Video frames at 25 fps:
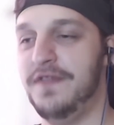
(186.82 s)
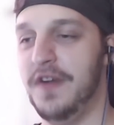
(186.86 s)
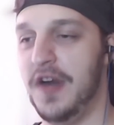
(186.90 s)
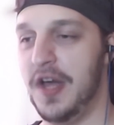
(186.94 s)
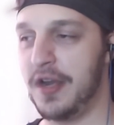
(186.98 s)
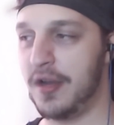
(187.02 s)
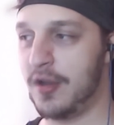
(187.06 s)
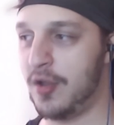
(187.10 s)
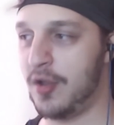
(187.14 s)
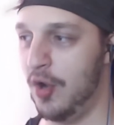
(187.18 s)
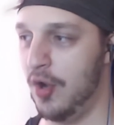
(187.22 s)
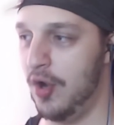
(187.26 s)

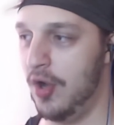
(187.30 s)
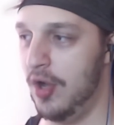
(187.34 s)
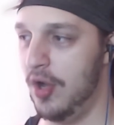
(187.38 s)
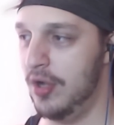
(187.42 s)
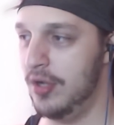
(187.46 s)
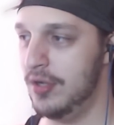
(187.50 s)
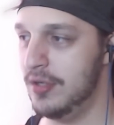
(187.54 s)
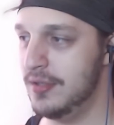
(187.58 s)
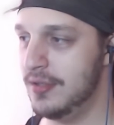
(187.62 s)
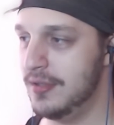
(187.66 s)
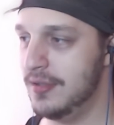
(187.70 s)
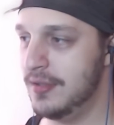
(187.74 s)
Parkour.
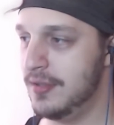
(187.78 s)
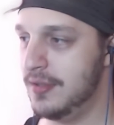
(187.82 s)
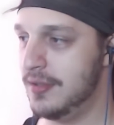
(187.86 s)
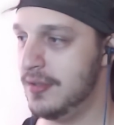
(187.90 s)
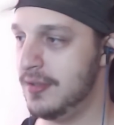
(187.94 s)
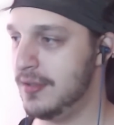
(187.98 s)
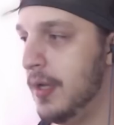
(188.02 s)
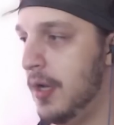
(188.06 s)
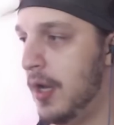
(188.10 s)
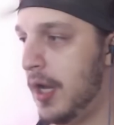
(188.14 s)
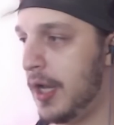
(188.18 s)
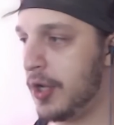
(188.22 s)

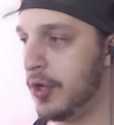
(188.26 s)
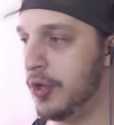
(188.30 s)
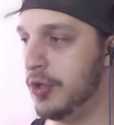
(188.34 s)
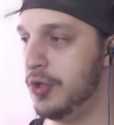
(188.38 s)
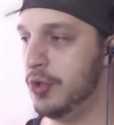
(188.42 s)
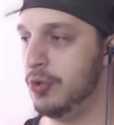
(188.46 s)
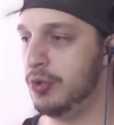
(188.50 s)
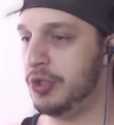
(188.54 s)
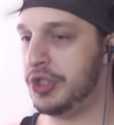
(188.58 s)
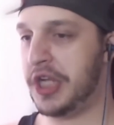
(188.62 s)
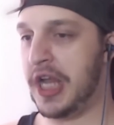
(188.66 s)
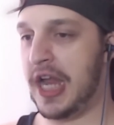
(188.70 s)
I got a
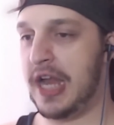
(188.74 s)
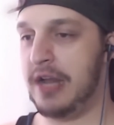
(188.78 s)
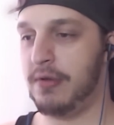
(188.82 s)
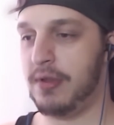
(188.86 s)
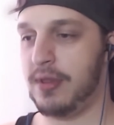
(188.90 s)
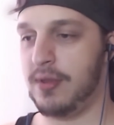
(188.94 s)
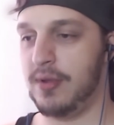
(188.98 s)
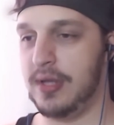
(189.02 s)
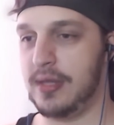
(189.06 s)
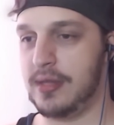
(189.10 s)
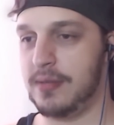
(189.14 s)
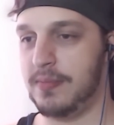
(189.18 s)
new chair
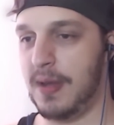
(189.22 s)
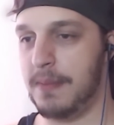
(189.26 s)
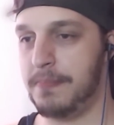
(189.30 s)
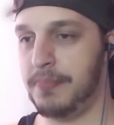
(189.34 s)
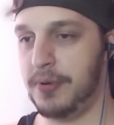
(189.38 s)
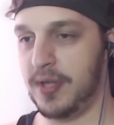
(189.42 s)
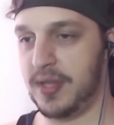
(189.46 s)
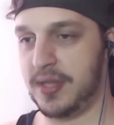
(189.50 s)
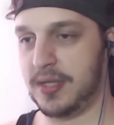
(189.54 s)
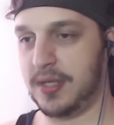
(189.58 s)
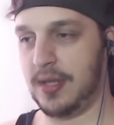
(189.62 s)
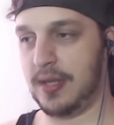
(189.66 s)
as well, so my
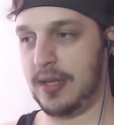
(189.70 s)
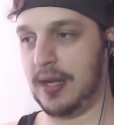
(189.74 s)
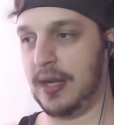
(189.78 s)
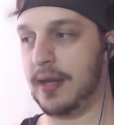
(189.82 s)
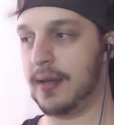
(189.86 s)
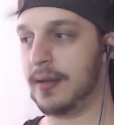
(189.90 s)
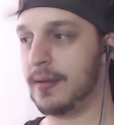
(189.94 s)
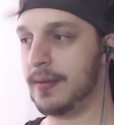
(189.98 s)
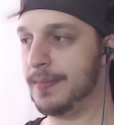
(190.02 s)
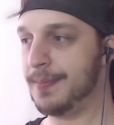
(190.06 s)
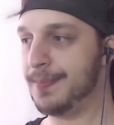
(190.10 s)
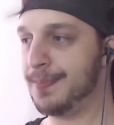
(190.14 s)
posture's
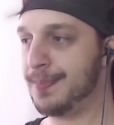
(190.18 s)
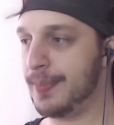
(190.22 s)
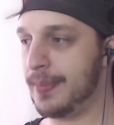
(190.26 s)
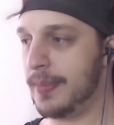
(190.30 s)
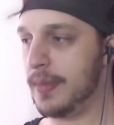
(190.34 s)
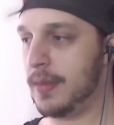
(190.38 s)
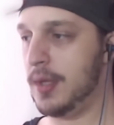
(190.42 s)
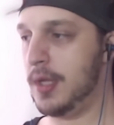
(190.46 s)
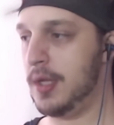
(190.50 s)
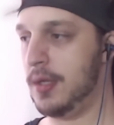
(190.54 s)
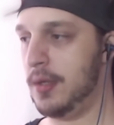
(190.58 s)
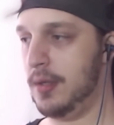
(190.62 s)
like,
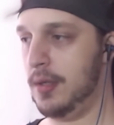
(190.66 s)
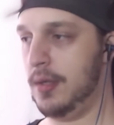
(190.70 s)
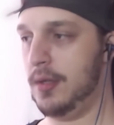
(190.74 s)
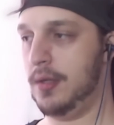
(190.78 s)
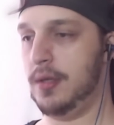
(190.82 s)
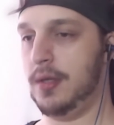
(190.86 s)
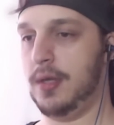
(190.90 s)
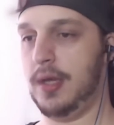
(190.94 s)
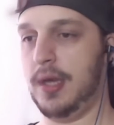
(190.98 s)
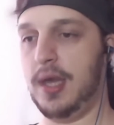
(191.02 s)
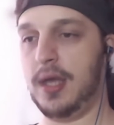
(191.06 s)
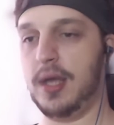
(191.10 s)

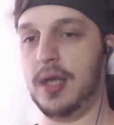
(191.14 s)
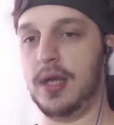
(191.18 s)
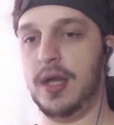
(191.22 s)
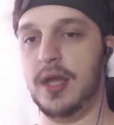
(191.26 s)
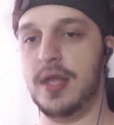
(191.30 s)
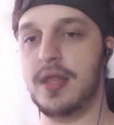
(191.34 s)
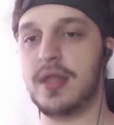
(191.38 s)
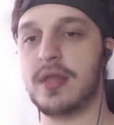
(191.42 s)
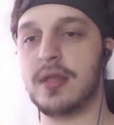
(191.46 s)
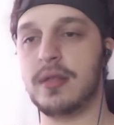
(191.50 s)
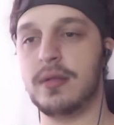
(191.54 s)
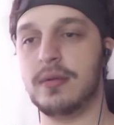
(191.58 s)
hey
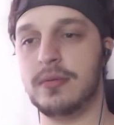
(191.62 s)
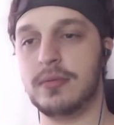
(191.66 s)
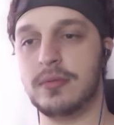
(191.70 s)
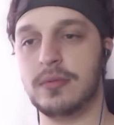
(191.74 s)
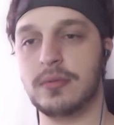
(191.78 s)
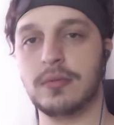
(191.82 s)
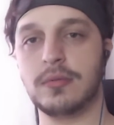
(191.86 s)
guys.